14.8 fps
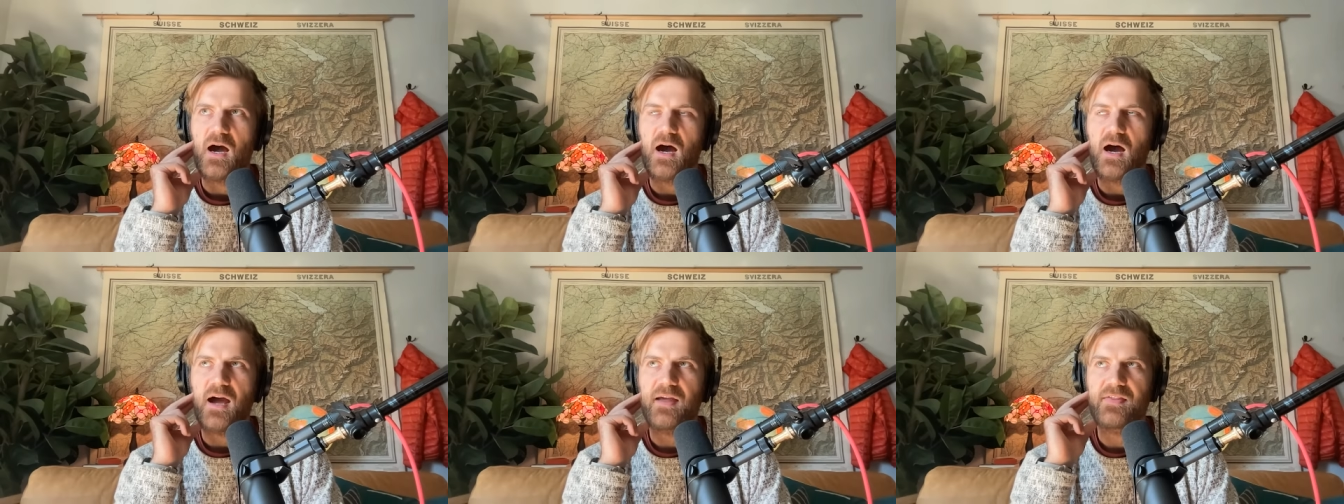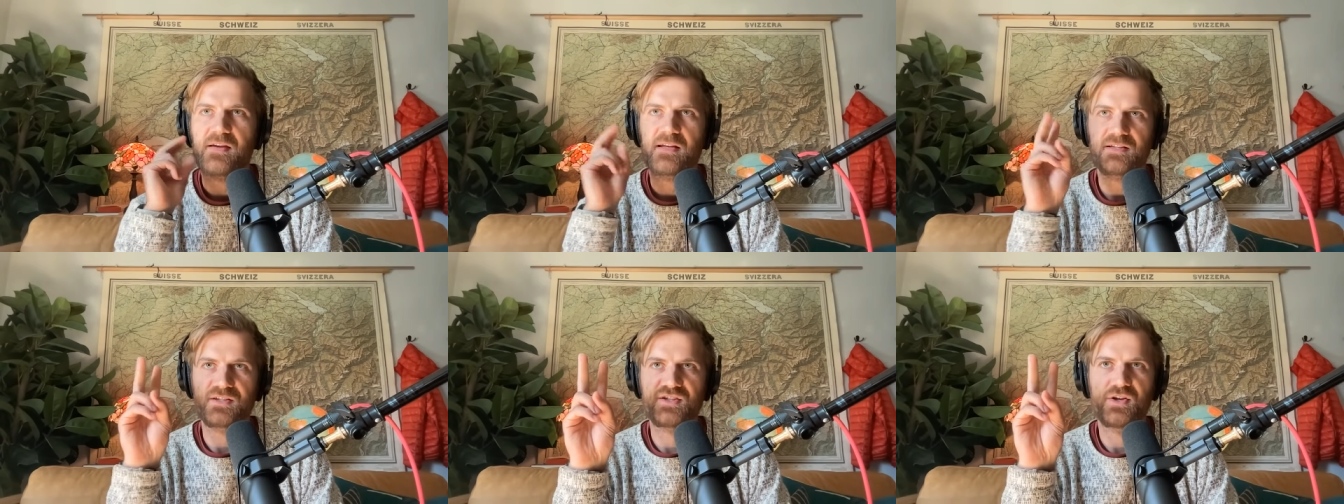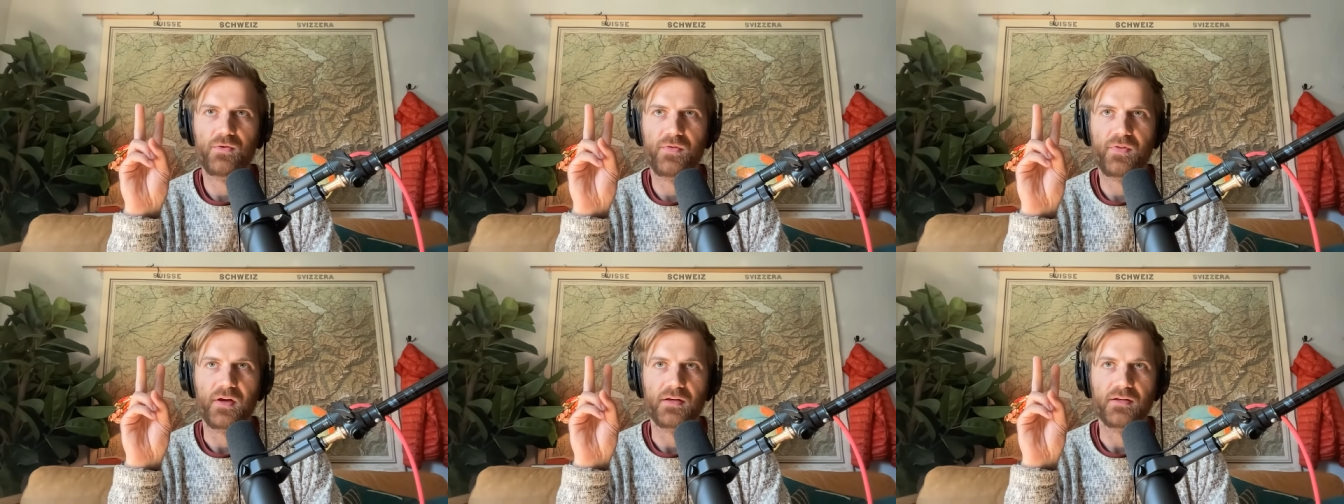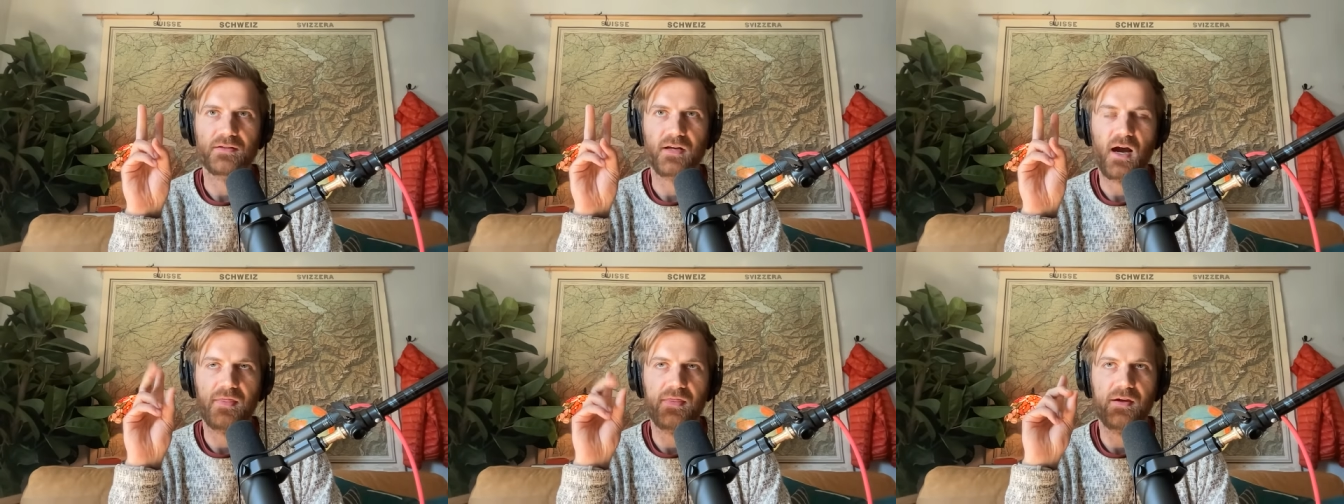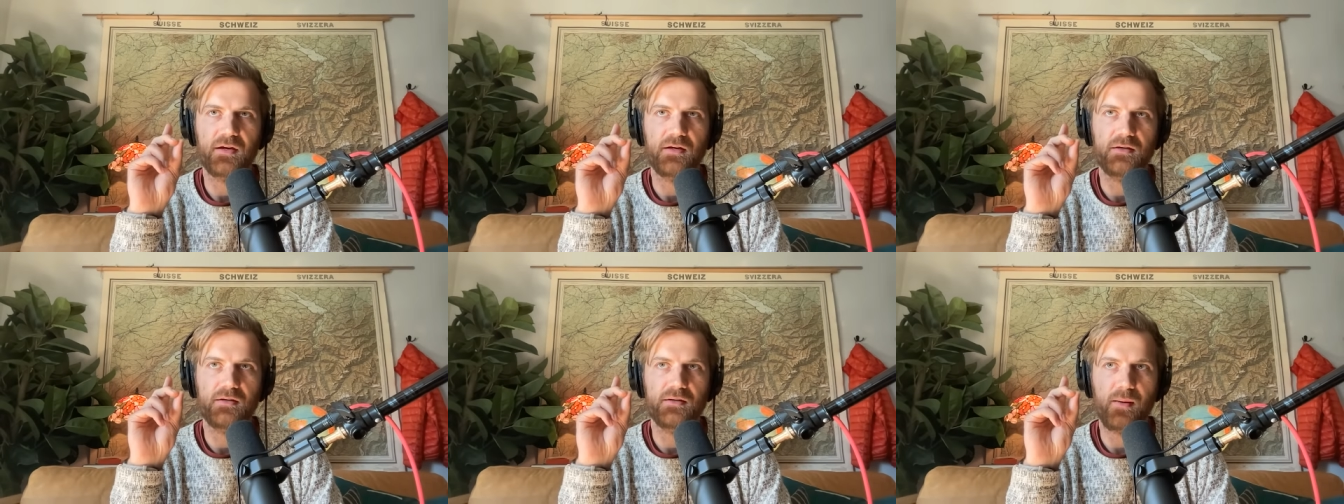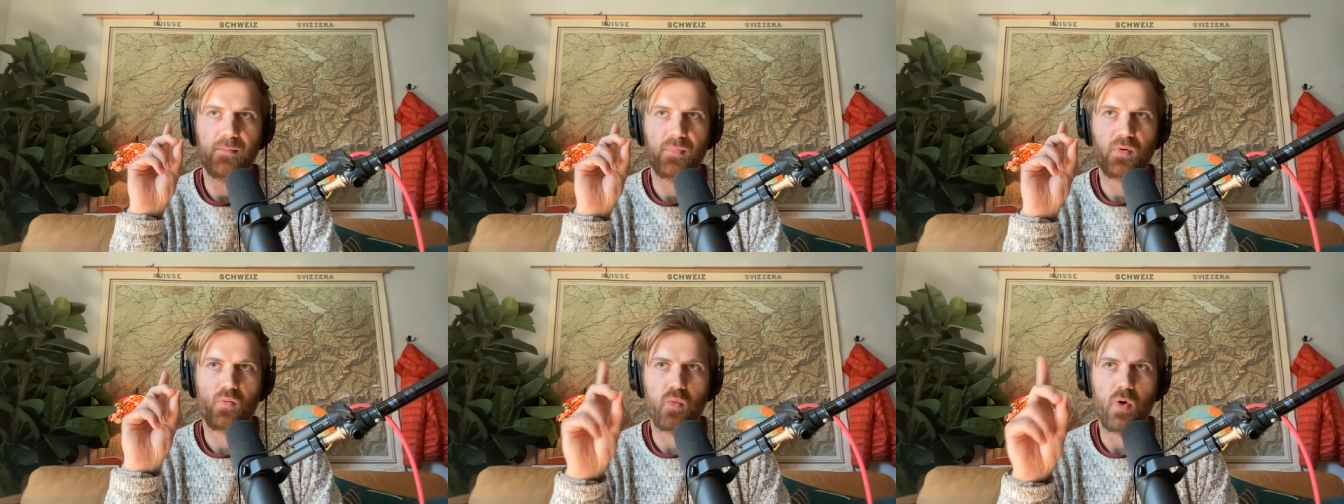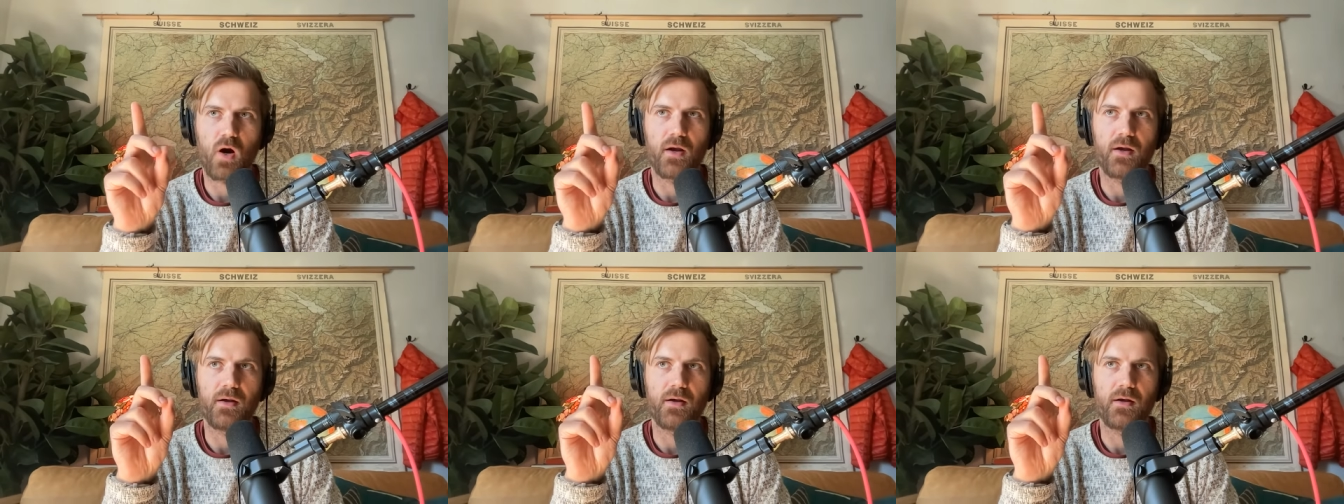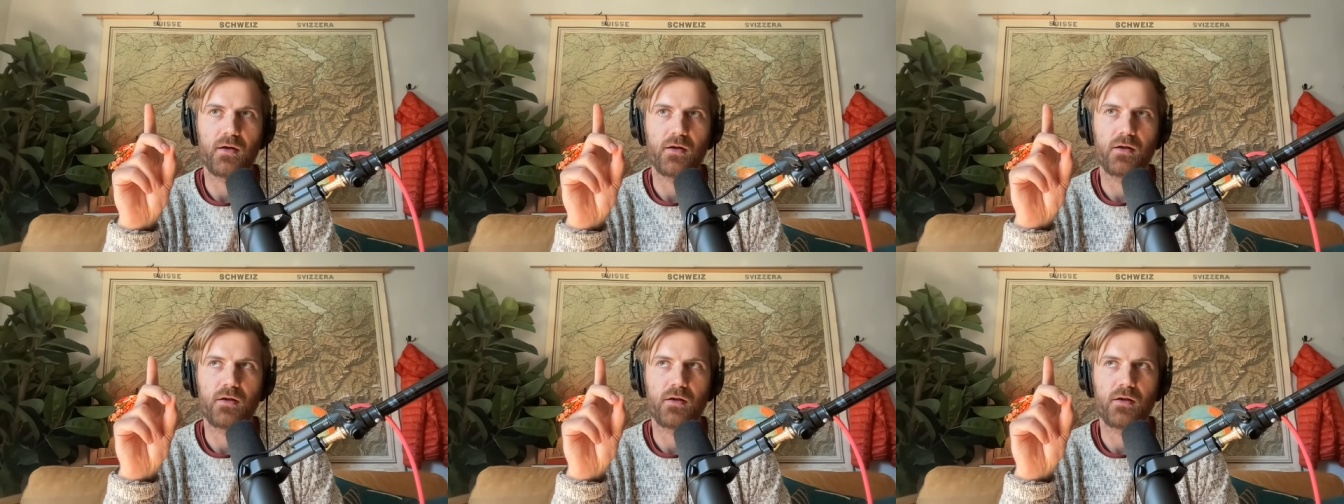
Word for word: I think it's two things. I think number one,